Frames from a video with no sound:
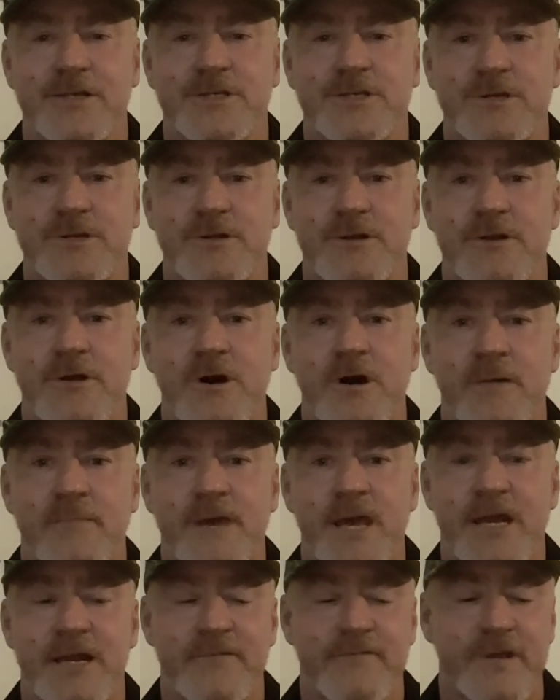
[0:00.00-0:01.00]
to shoot on high
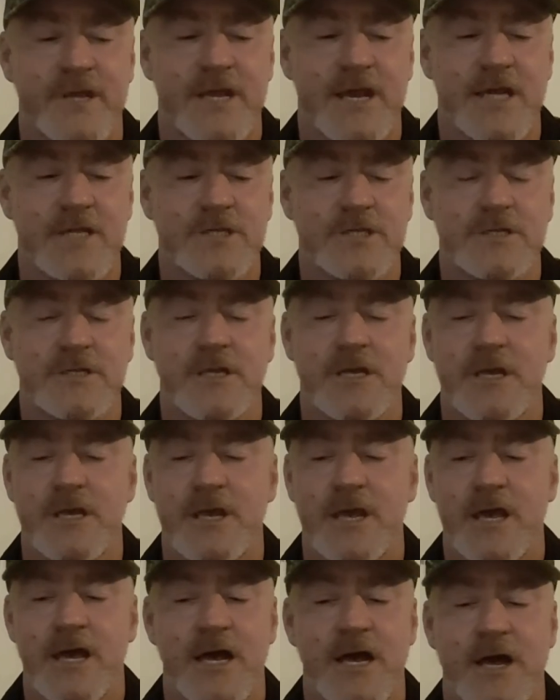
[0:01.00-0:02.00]
magnification,
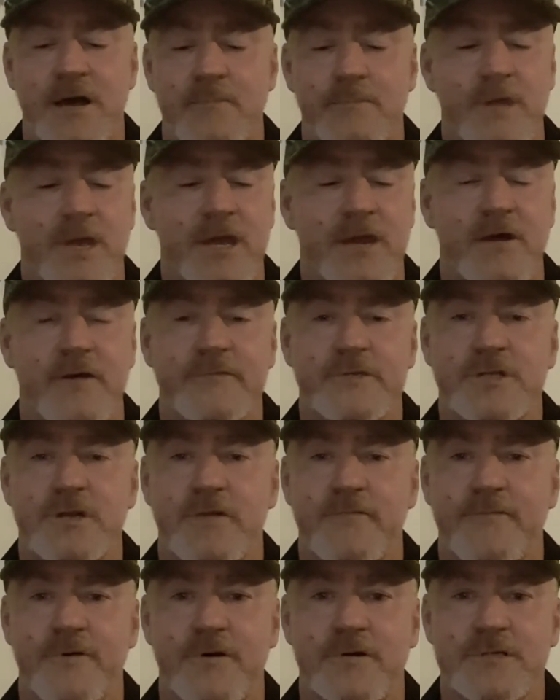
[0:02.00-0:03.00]
and I've
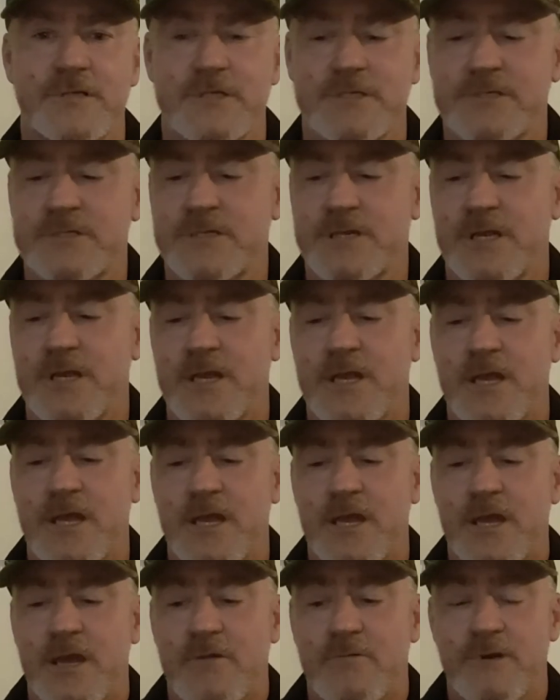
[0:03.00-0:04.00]
shot foxes
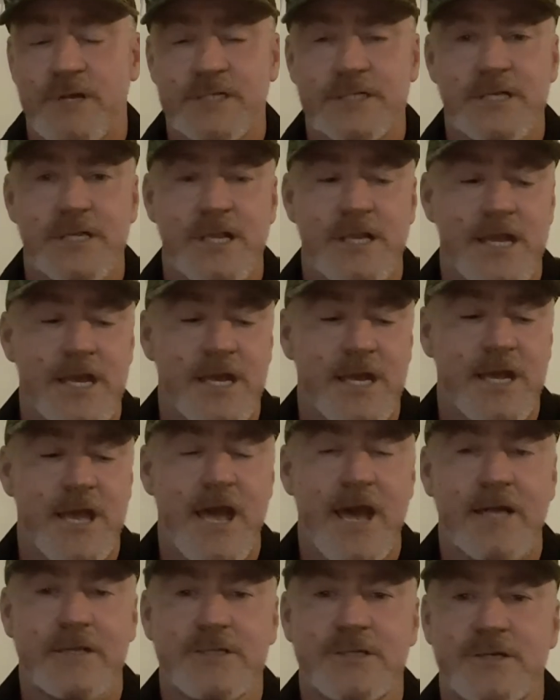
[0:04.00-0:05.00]
recently
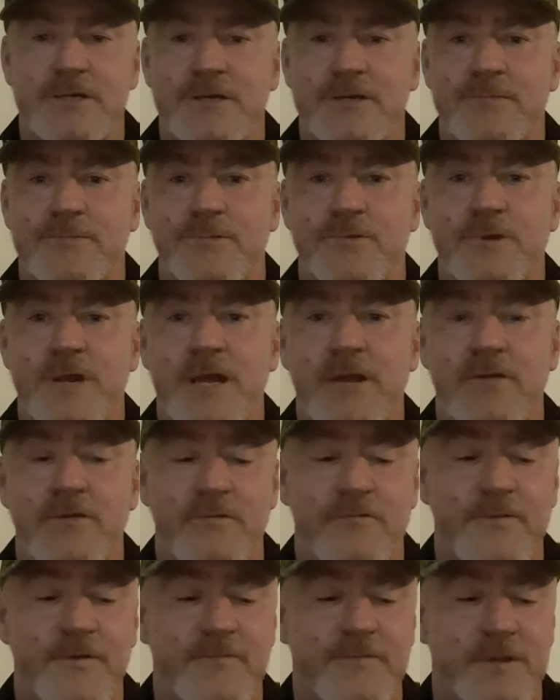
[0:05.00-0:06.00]
out to
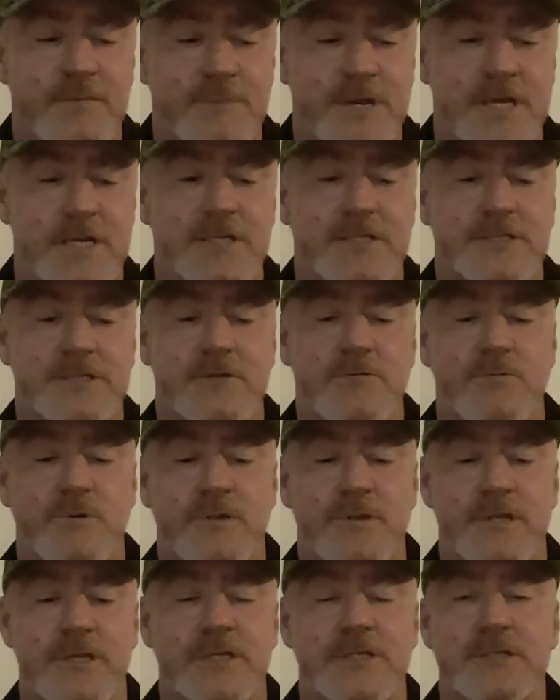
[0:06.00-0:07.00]
350 meters
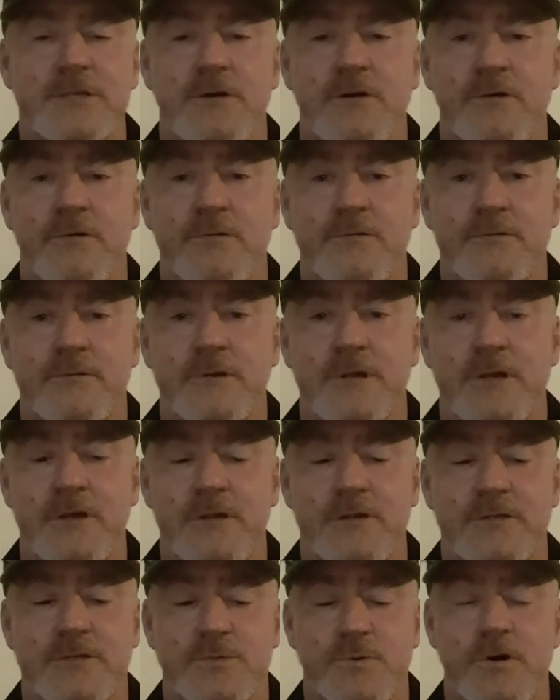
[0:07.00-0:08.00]
with this on
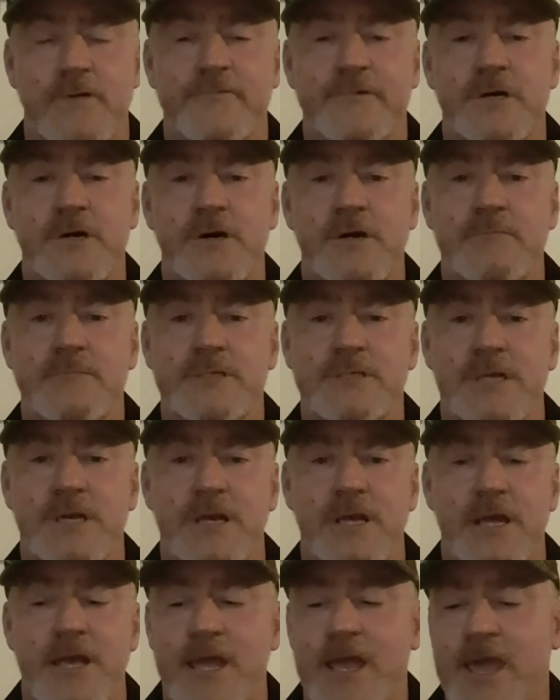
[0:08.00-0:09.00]
12 times,
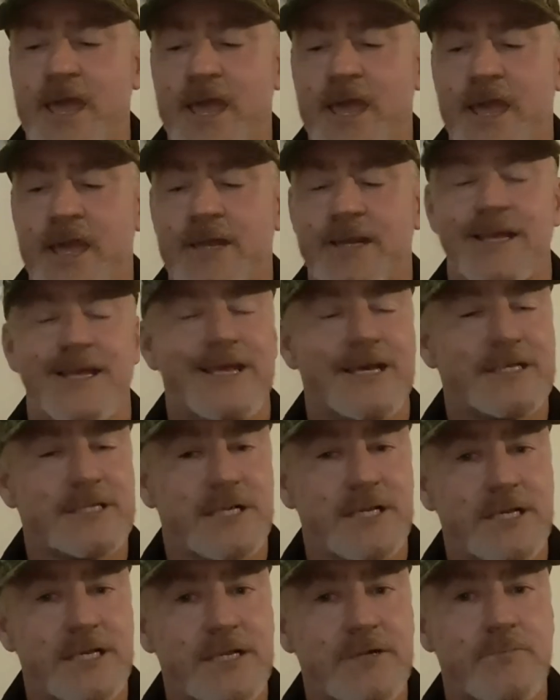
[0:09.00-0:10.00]
and it gets
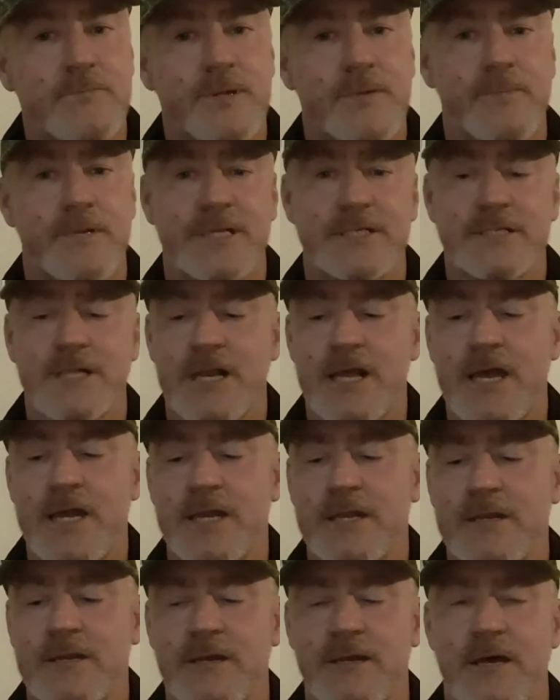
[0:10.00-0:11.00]
a little bit
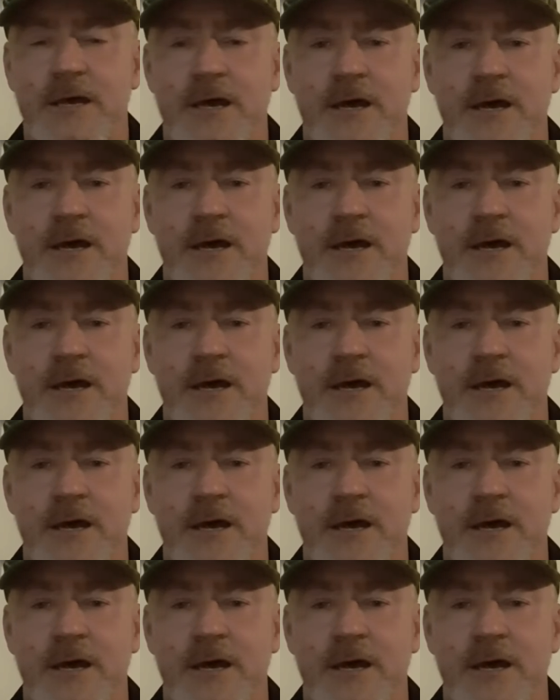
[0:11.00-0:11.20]
pixelated.